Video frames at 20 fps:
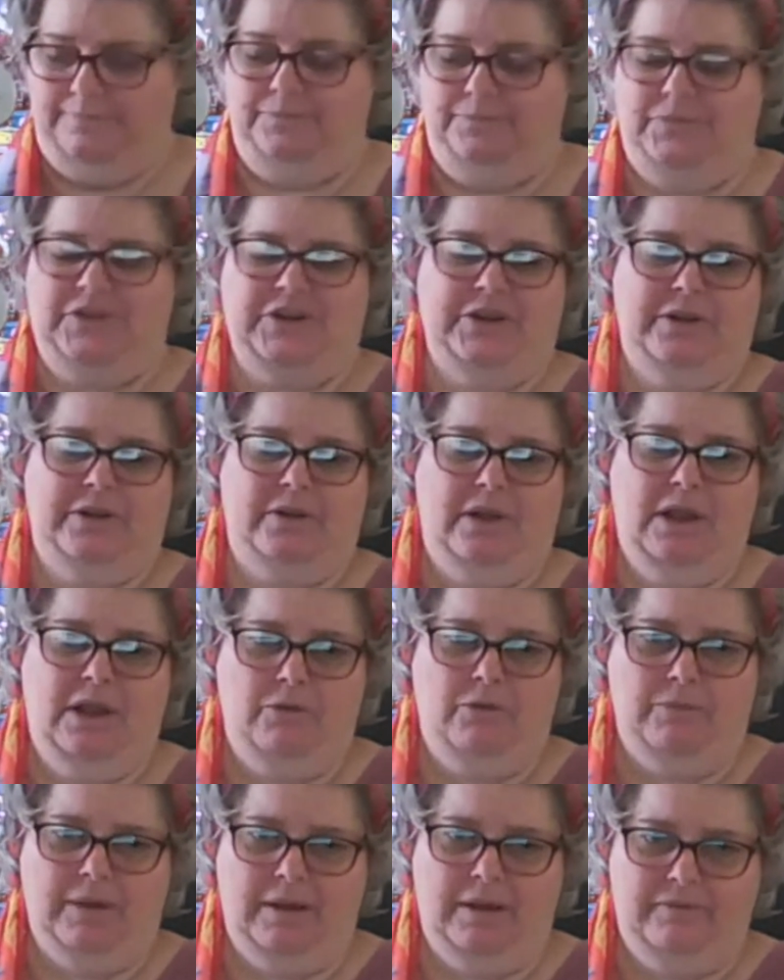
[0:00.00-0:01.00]
Geez, I hope
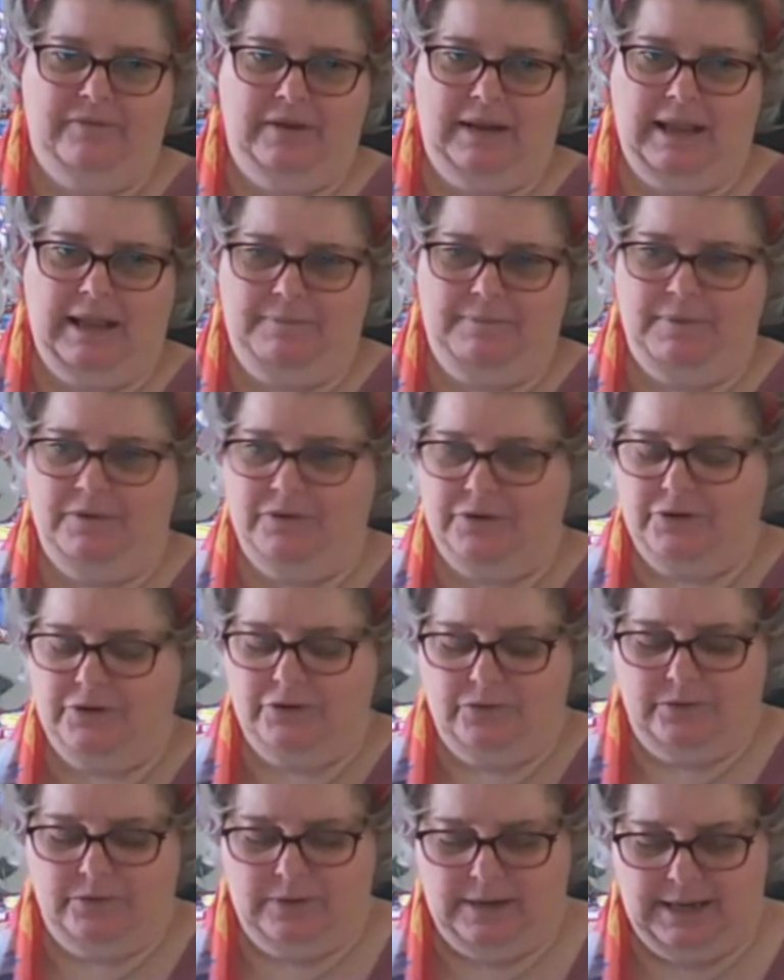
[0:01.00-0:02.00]
nothing happens to
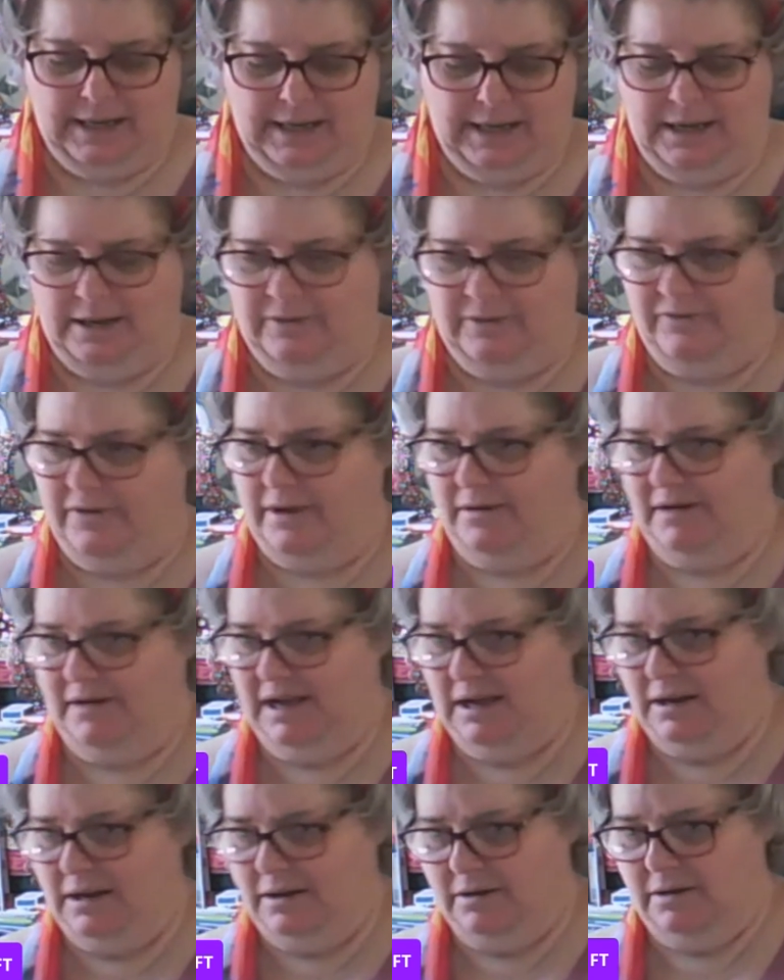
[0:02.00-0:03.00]
Alexei Navalny.
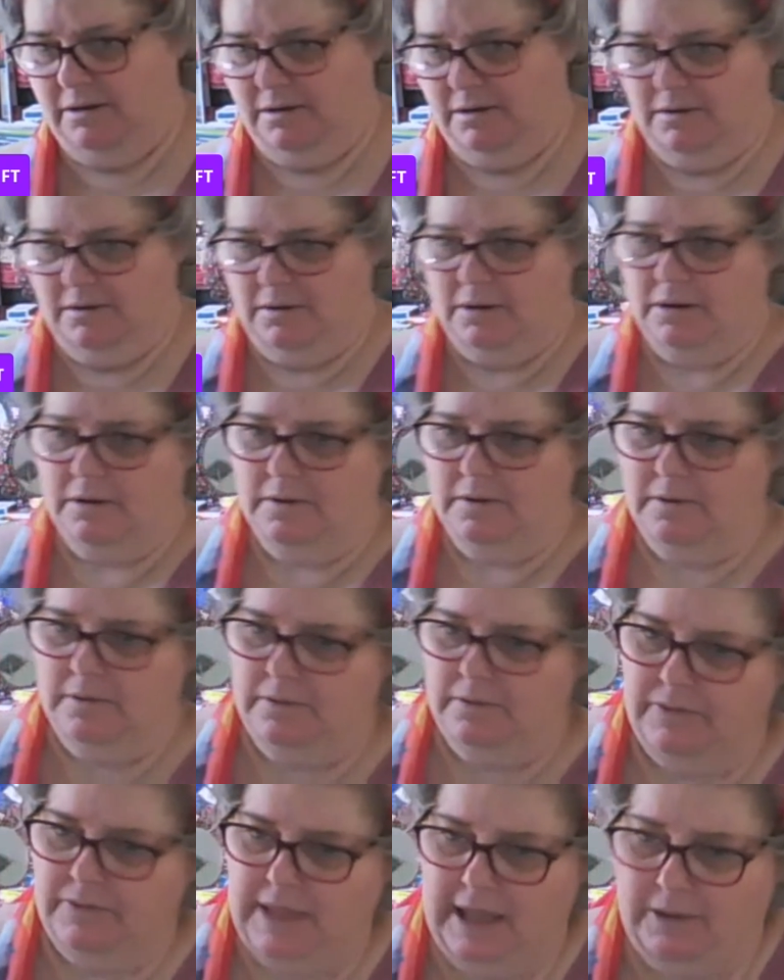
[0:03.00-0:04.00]

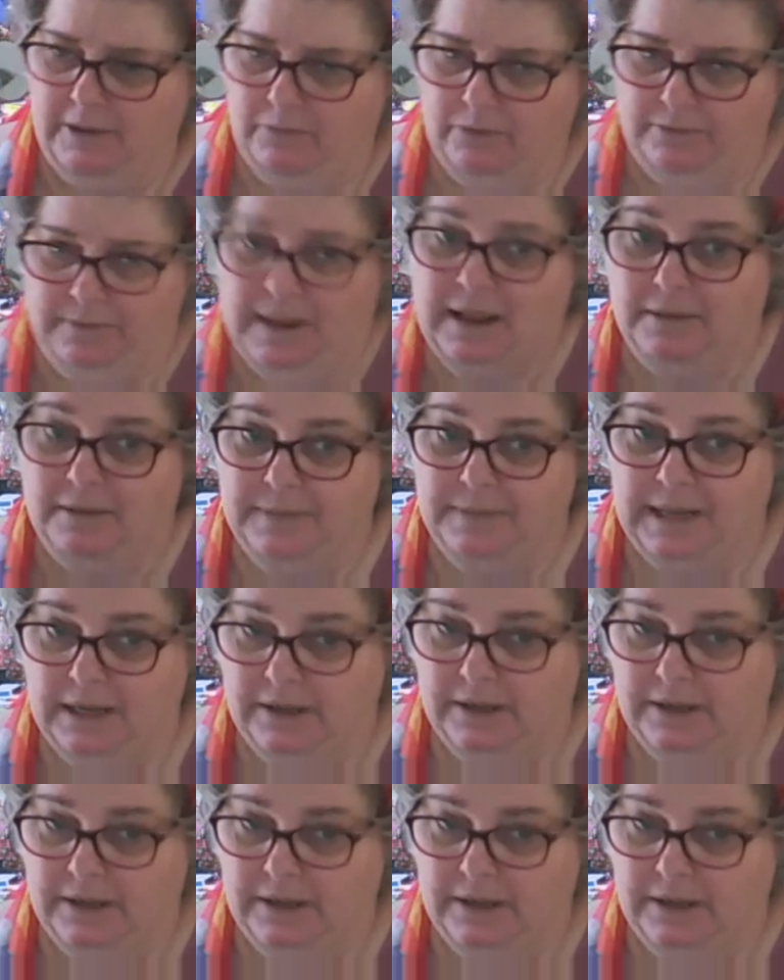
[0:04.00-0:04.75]
That would be a big